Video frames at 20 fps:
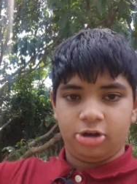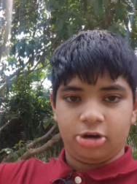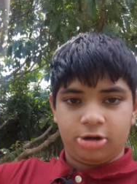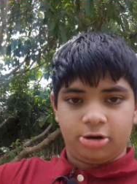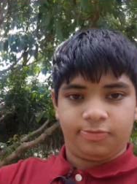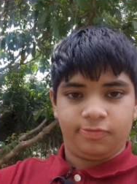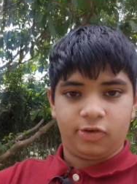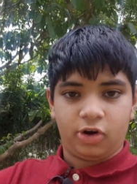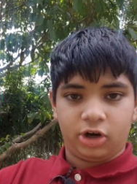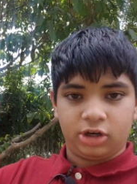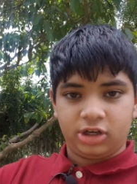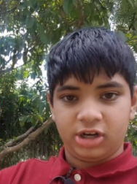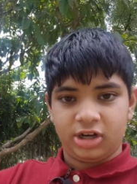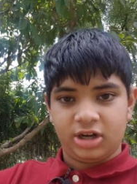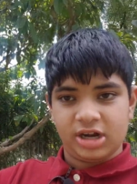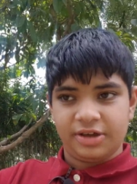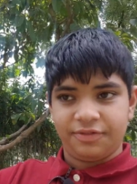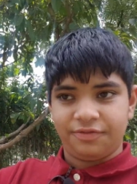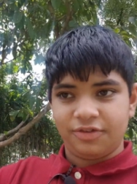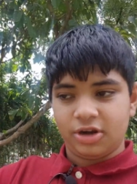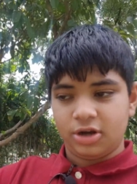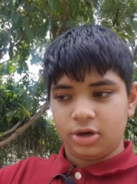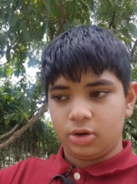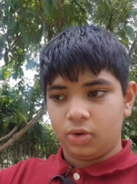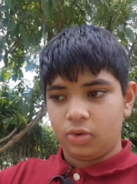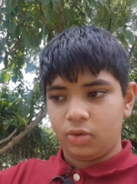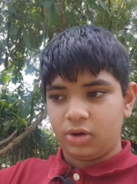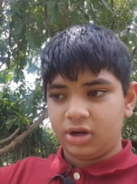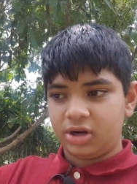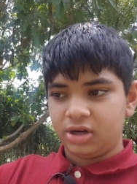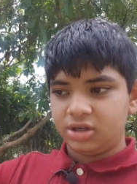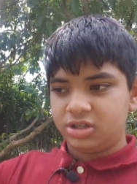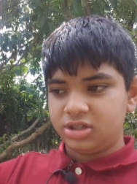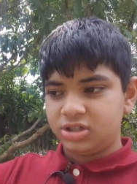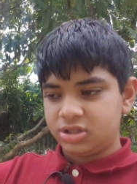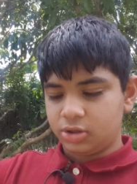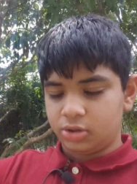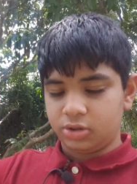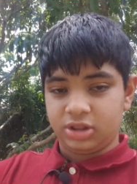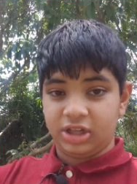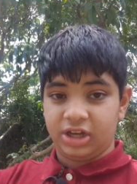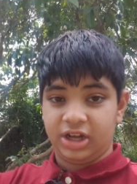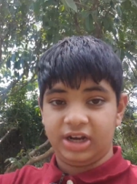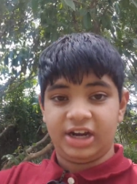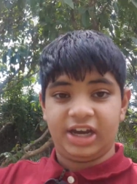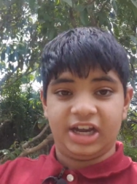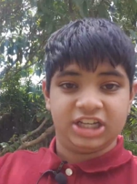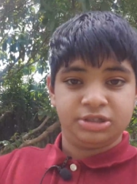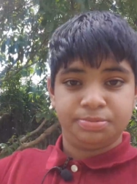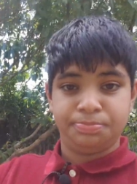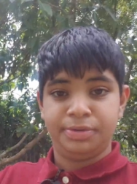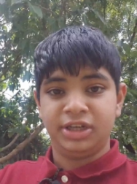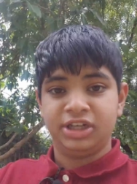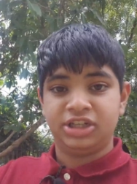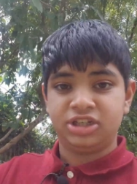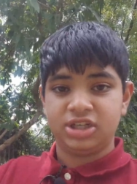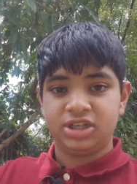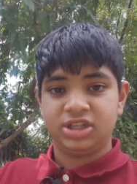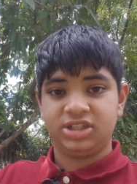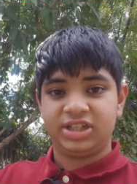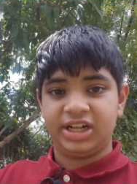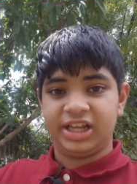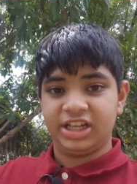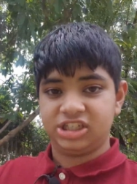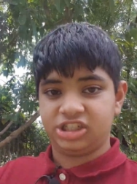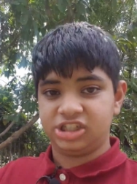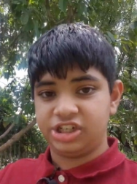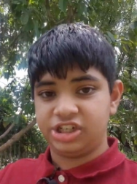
your water level lowered so the glass piece stays